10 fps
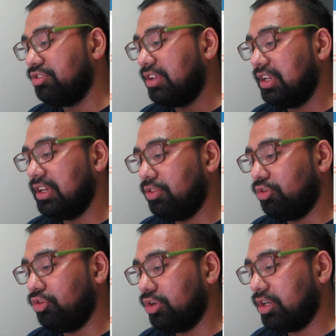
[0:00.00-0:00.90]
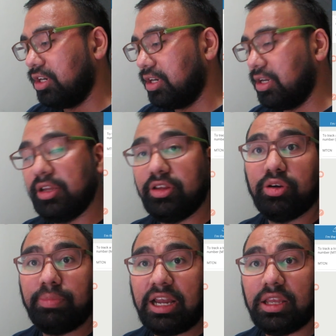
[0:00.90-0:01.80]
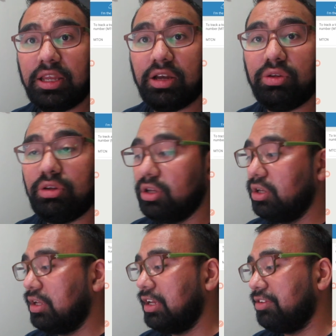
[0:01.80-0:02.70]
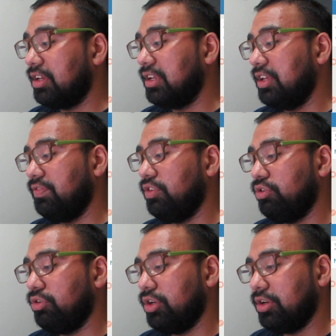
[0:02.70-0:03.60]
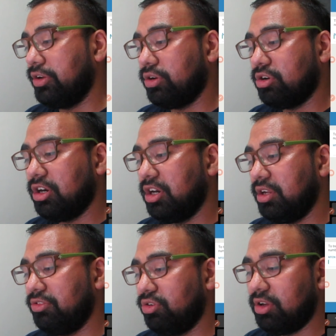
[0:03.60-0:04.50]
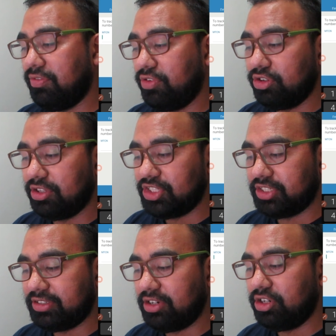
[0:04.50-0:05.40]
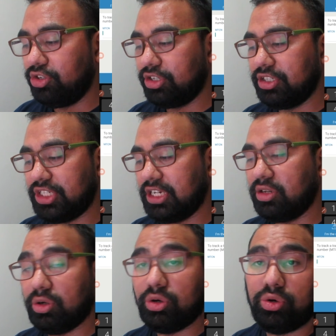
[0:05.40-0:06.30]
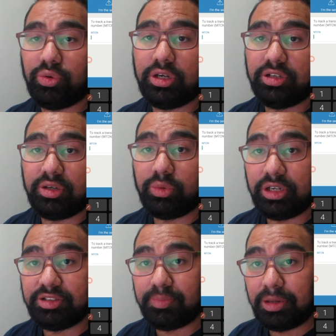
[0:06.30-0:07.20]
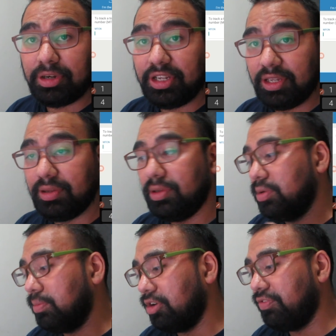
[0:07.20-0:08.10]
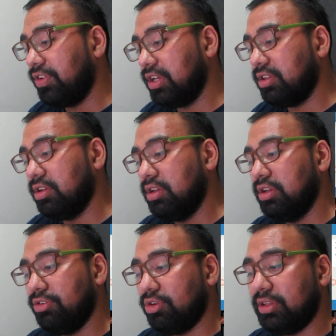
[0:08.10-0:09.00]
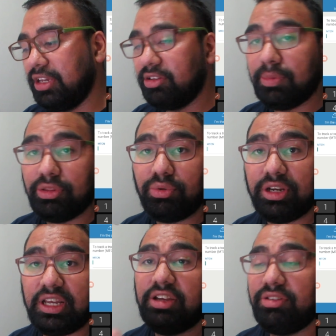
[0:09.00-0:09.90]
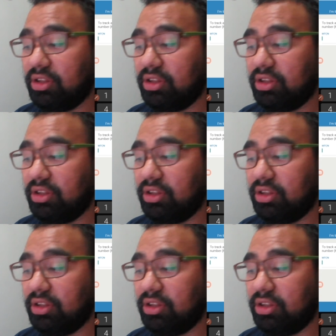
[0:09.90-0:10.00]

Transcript: sending it through your bank account, it's gonna give you your card. So if you're the sender, you could check, oh, where is my money? Perfect. So it takes about 3 days.